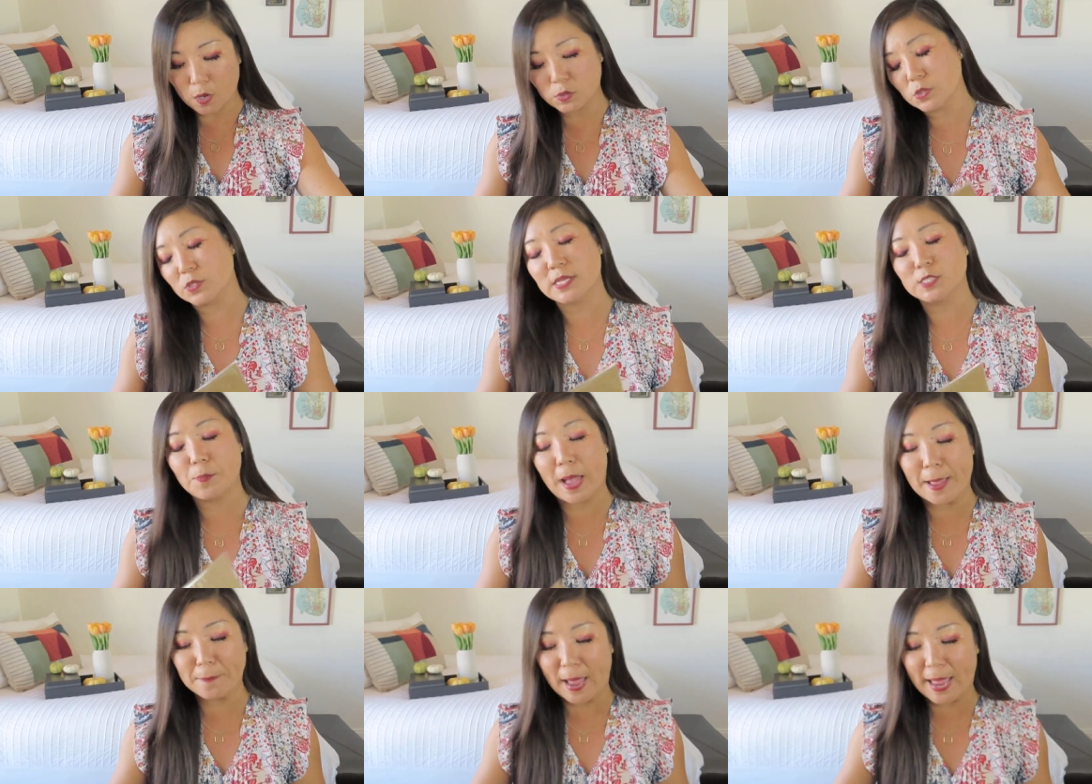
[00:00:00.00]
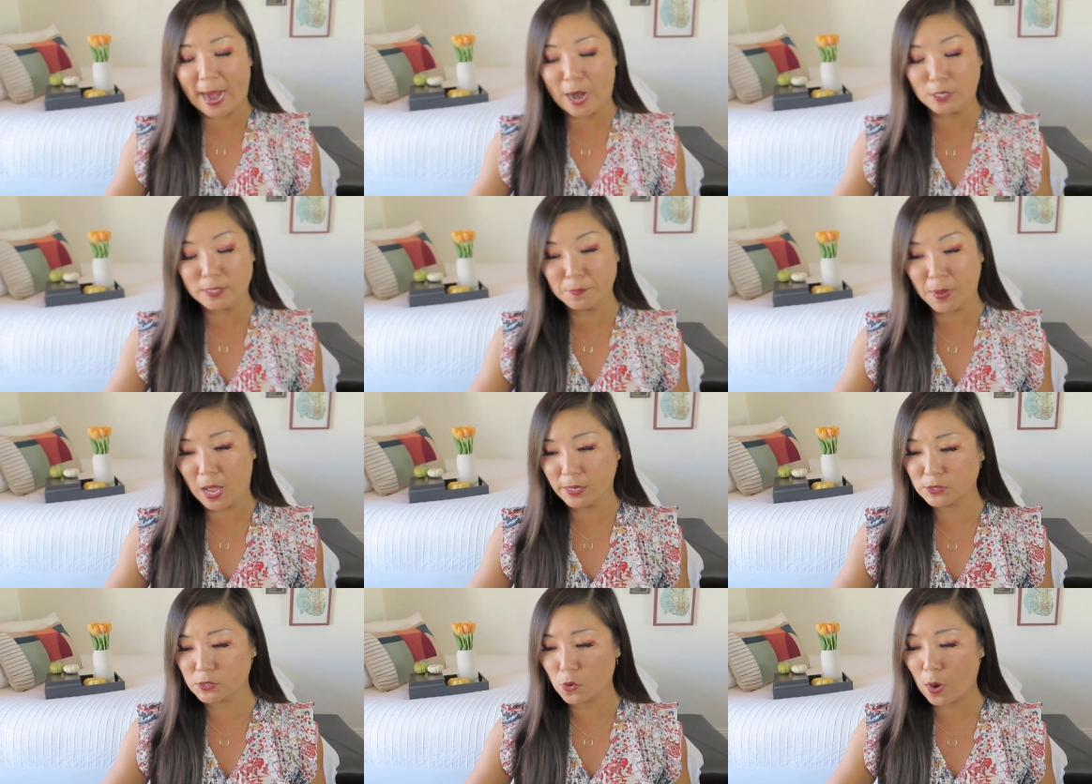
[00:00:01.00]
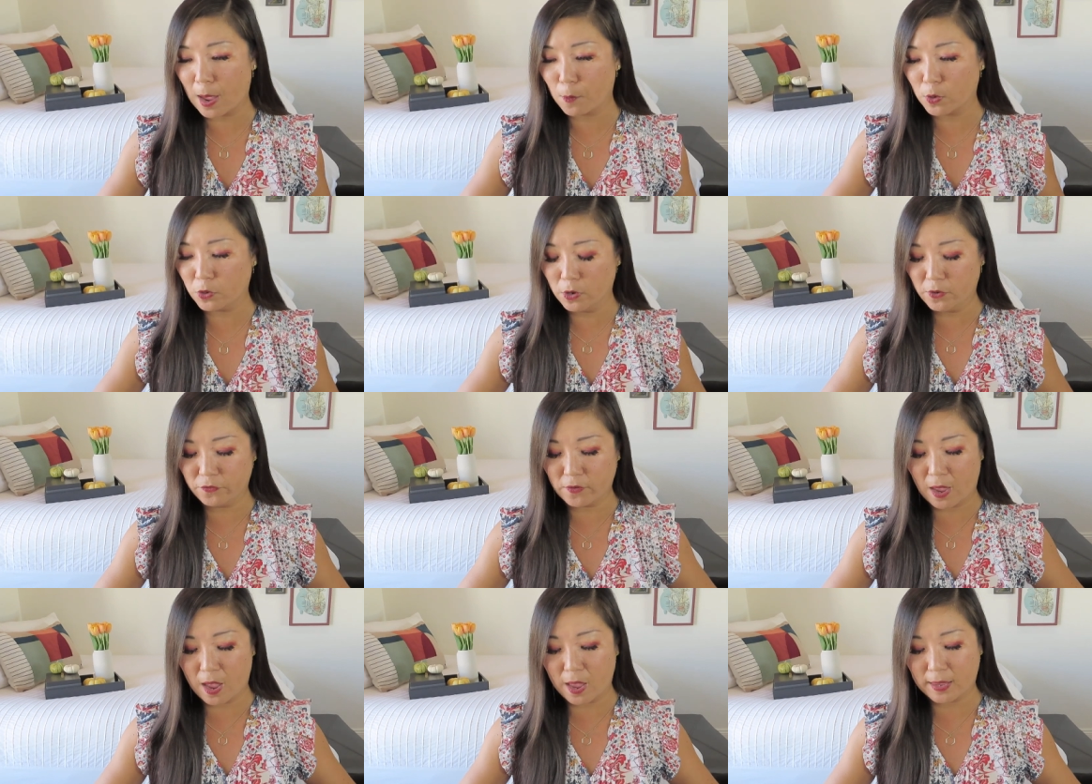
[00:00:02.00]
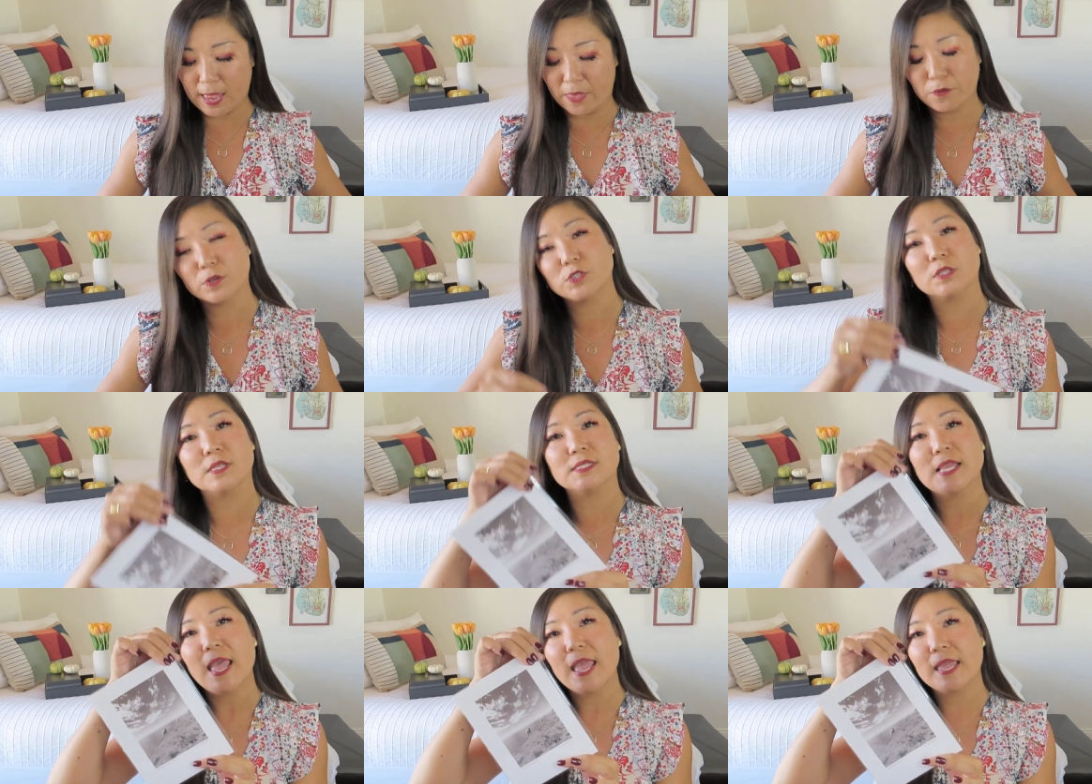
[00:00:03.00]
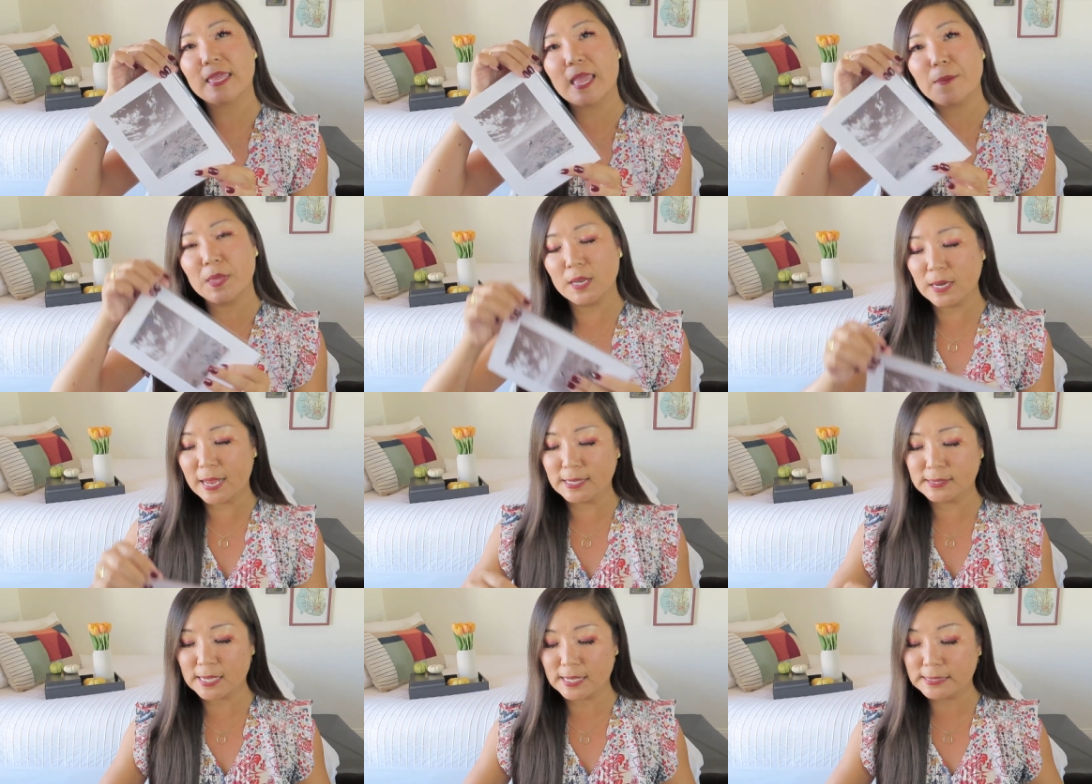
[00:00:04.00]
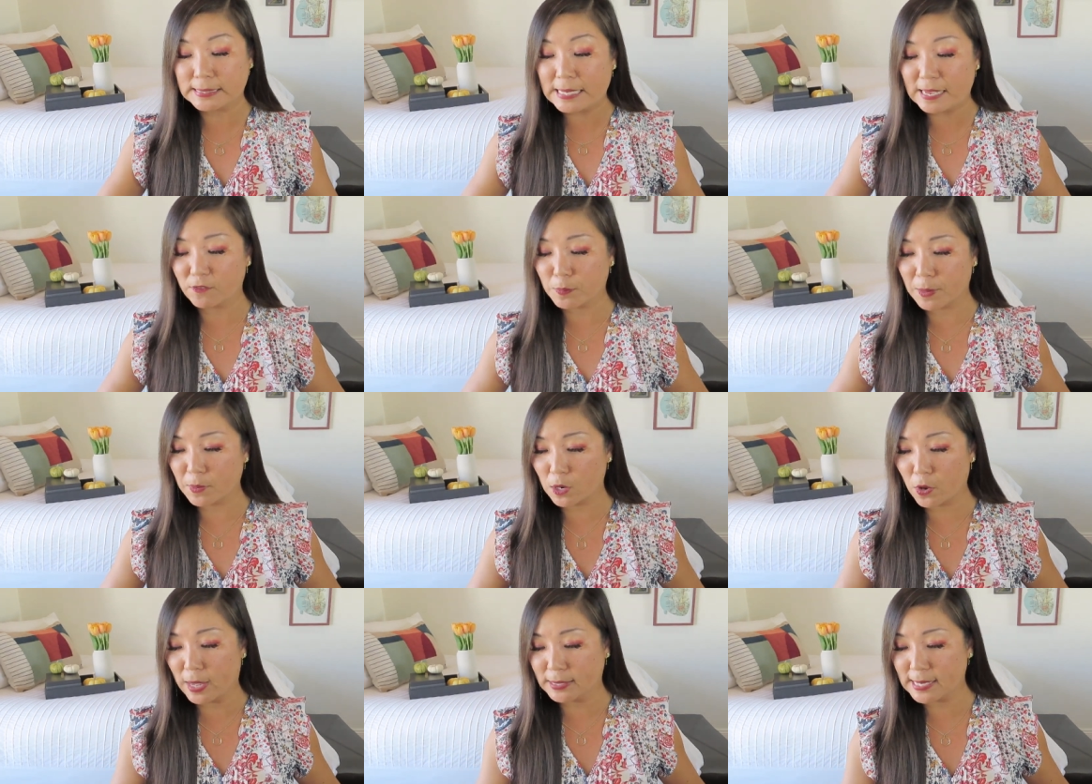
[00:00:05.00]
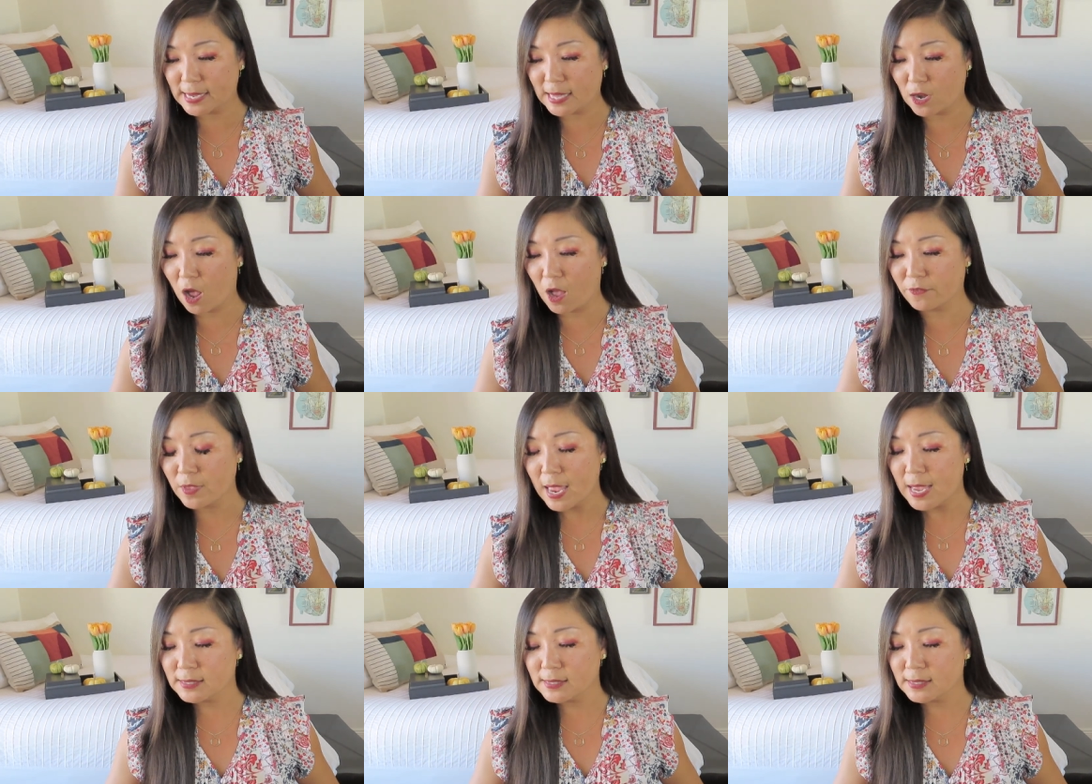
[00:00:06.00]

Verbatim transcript: Also says by My Ireland Box. So I wonder if uh, Catherine took this. It came in a nice uh, sleeve, but I'm going to go ahead and take that off.